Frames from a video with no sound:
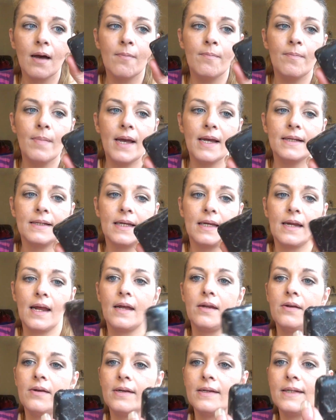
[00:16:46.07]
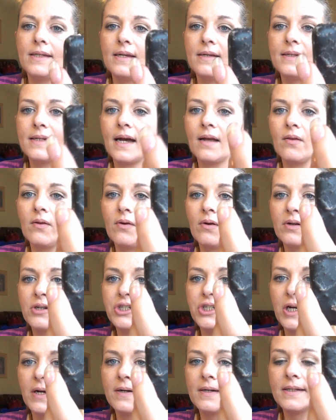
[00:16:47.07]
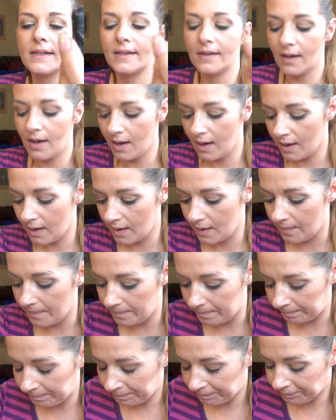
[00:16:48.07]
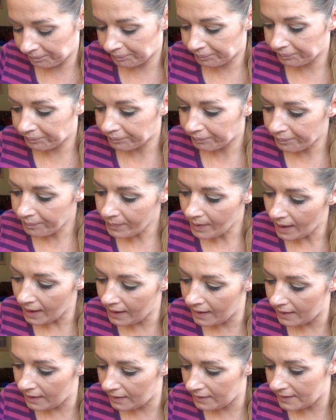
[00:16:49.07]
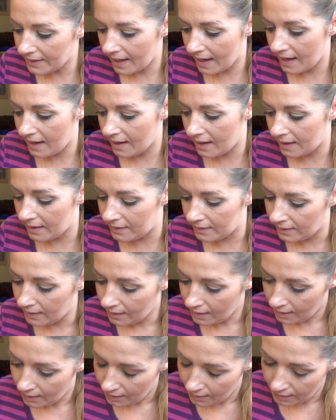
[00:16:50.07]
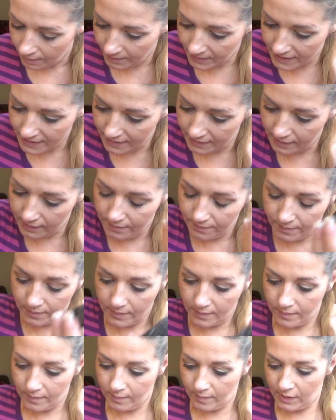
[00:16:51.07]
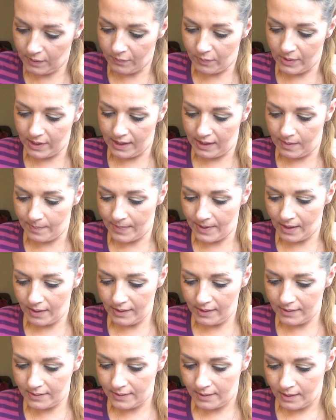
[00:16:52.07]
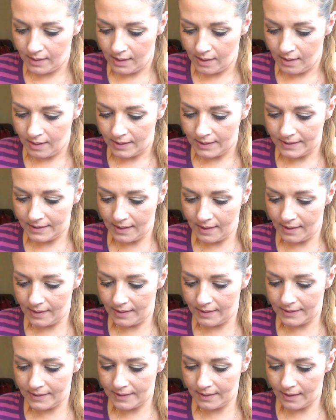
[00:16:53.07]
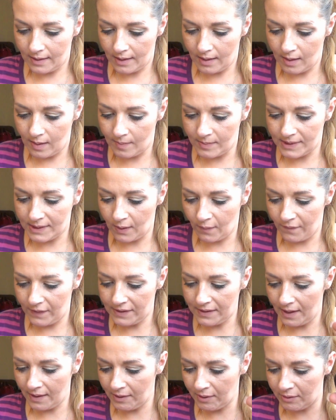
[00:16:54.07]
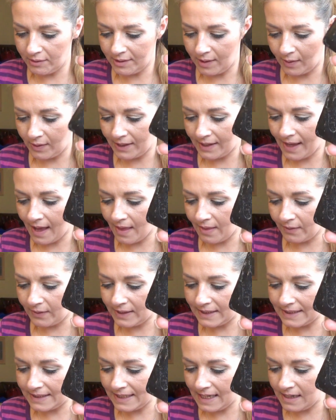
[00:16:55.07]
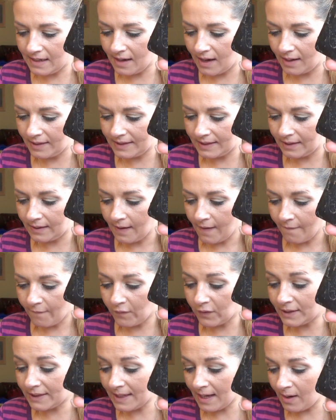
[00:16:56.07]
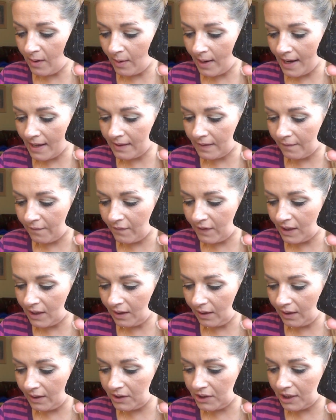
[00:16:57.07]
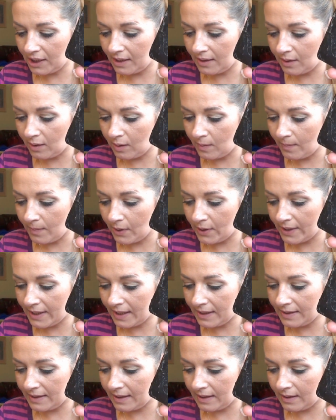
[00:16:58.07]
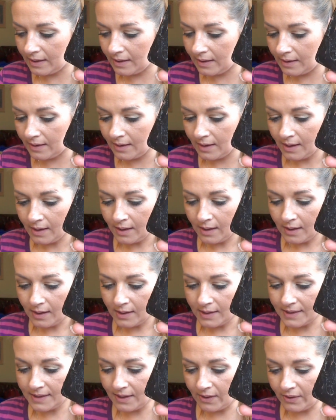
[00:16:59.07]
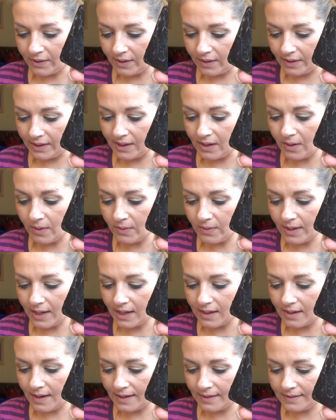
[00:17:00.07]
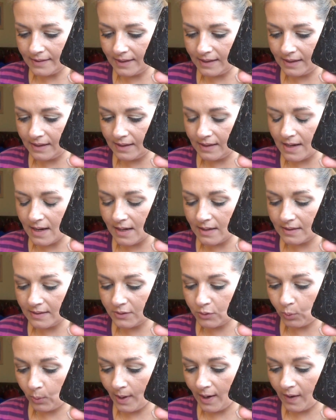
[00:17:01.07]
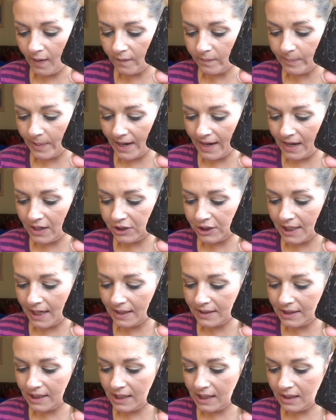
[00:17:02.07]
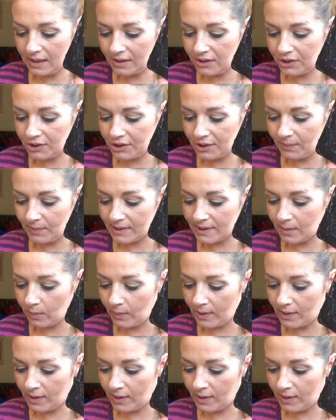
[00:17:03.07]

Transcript: amazing. And you can see it's got little chunks um, in it. And let me see. Let me read about it. It says, um, Sofi Tucker started gathering shea nuts for sale at the village in her market in Sierra Leone in 1912. By age 19, she was the